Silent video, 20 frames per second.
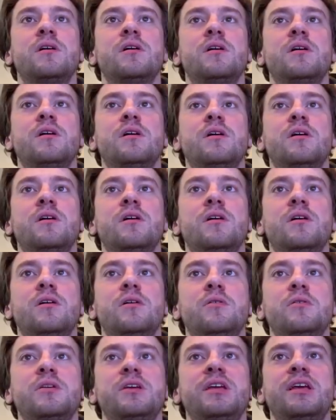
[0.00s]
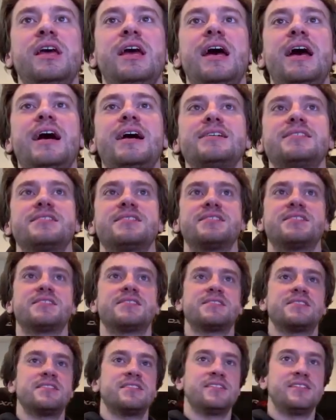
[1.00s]
Oh,
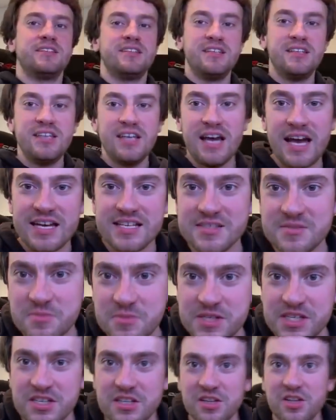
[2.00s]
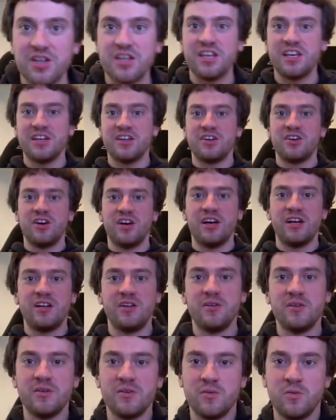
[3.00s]
yes. Yes, we are looking
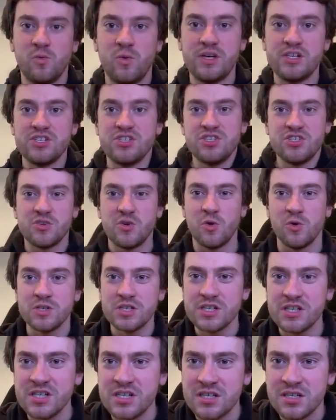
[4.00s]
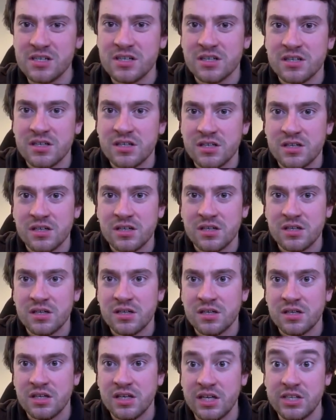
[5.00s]
good. Where's your order?
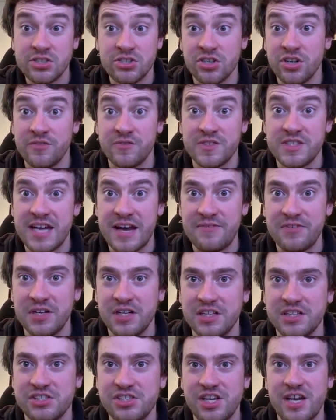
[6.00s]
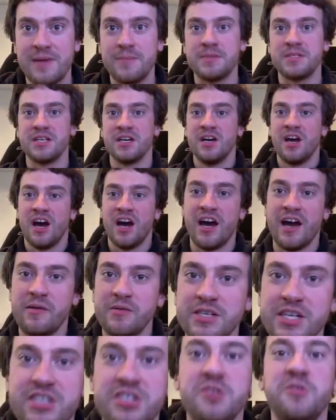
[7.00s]
It should have definitely shipped.
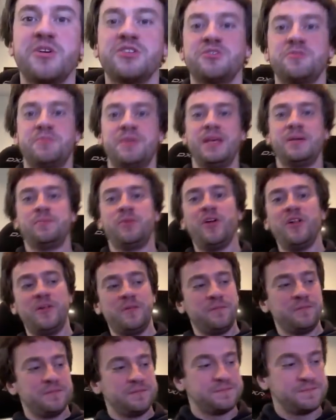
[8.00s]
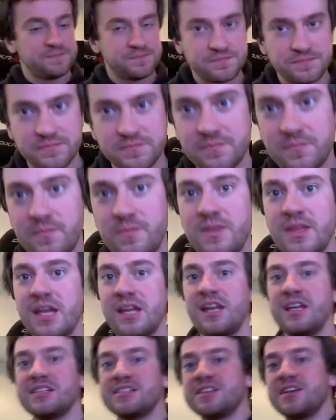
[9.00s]
All right, we're at 200 people.
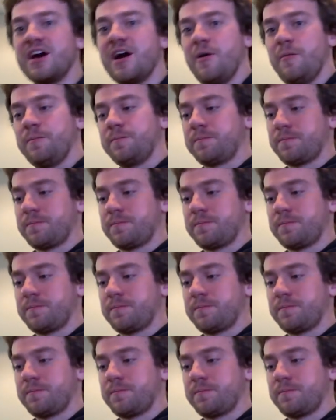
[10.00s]
Let's go.